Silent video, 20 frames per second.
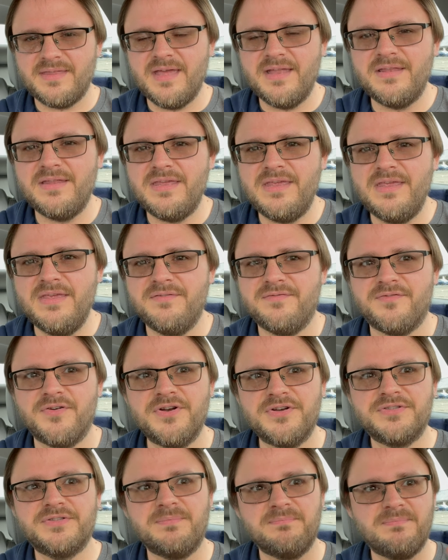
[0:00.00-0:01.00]
than the
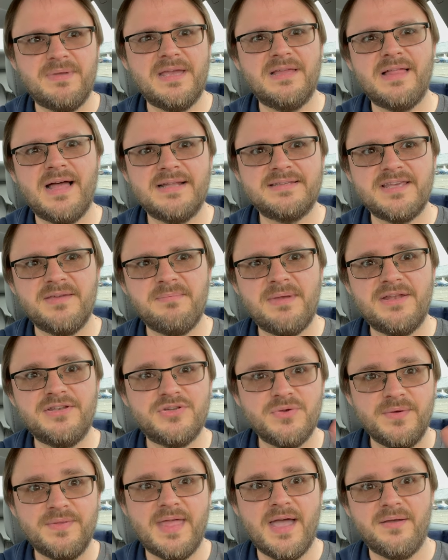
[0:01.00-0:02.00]
first Big Lots I've been
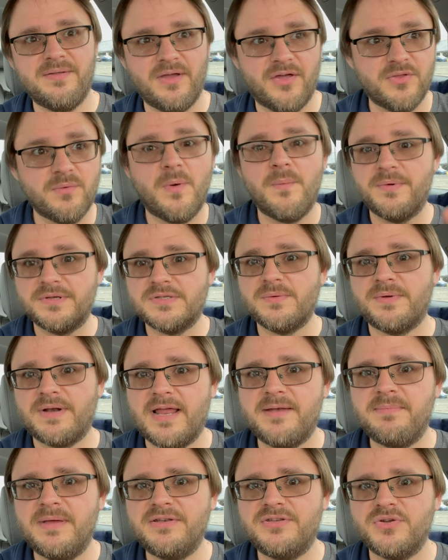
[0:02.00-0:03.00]
to, and that other one was the one
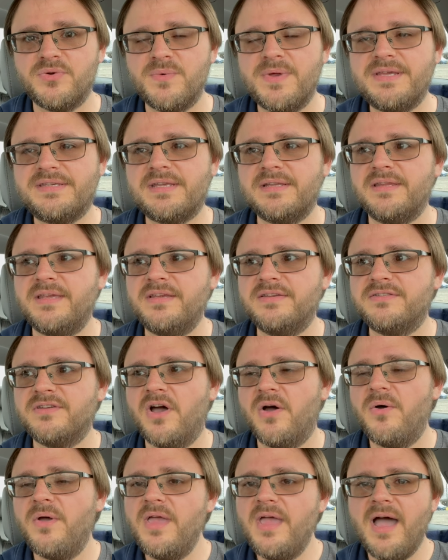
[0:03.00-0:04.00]
I'd been to recently.
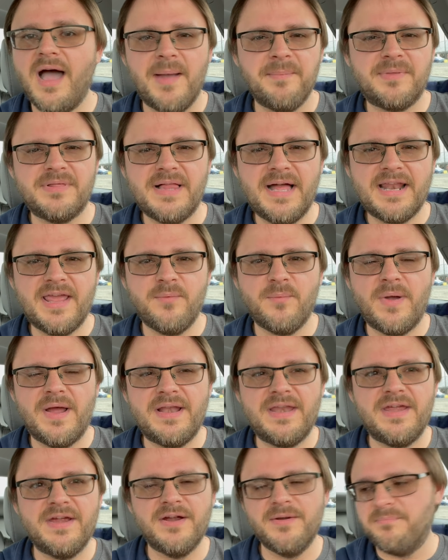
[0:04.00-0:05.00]
So I'm glad I
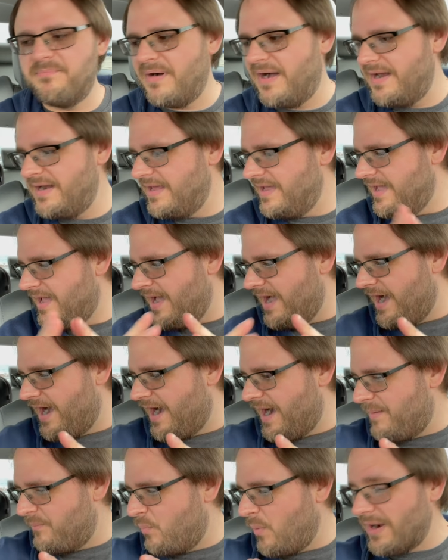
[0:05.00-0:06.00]
went here, but
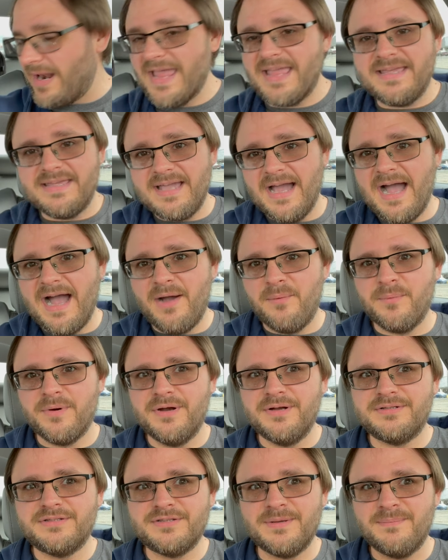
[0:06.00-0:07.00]
um, what I got
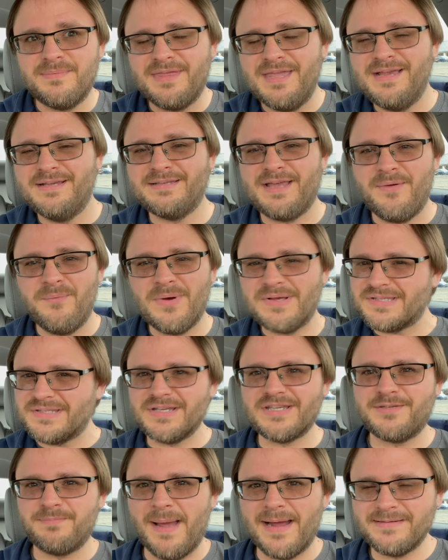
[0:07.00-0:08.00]
were some things I wasn't
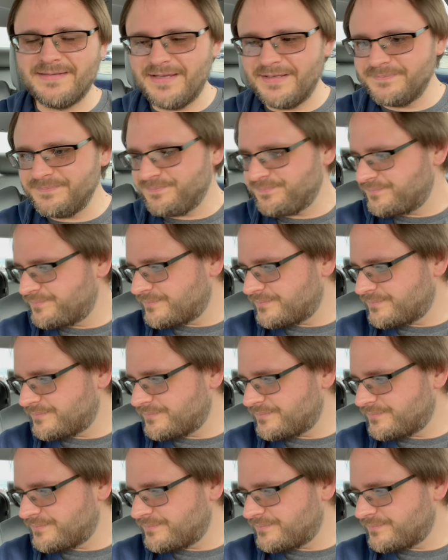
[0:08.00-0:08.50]
expecting